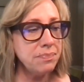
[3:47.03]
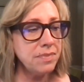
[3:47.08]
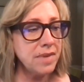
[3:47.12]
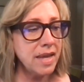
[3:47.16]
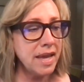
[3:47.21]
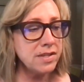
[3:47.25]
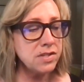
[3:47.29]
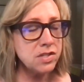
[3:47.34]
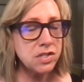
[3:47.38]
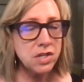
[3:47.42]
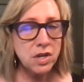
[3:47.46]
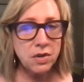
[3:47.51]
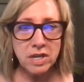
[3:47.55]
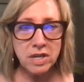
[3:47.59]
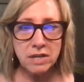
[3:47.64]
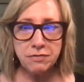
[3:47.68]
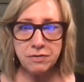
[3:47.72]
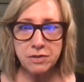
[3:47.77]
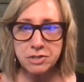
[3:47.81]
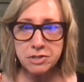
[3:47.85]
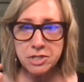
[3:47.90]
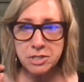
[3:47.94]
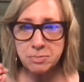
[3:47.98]
And so
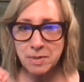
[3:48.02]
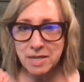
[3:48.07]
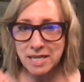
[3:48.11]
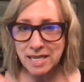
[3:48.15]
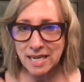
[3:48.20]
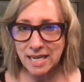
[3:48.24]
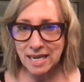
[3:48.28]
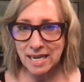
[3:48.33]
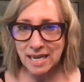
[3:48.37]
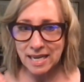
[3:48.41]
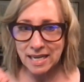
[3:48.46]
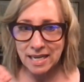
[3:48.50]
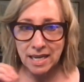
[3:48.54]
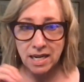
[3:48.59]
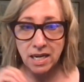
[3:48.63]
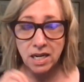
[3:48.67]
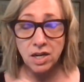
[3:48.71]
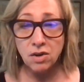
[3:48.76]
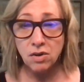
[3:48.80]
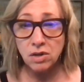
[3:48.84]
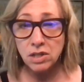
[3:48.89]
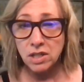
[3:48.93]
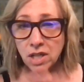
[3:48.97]
if you're just beginning, and I
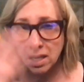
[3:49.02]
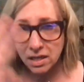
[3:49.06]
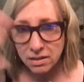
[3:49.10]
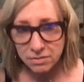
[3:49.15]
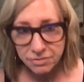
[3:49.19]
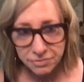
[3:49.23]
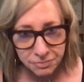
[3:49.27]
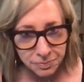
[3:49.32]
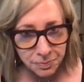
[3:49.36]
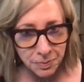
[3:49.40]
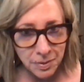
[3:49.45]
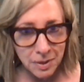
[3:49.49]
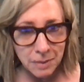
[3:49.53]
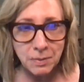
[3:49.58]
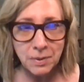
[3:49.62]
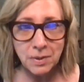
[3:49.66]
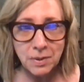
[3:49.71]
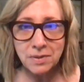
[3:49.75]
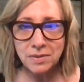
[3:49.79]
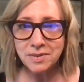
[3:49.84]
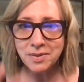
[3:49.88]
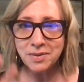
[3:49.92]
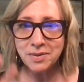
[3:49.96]
know a lot of
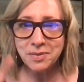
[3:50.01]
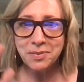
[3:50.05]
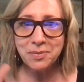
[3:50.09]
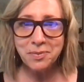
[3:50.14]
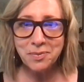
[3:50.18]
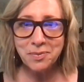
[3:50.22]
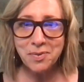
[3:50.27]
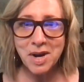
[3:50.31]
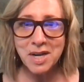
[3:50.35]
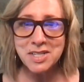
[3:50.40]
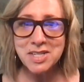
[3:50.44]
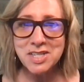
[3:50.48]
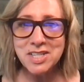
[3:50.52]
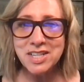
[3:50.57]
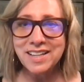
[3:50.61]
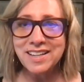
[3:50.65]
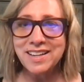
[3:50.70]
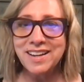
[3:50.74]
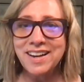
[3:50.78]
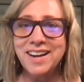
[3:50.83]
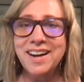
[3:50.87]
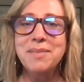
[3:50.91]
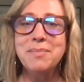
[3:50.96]
people
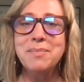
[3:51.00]
watching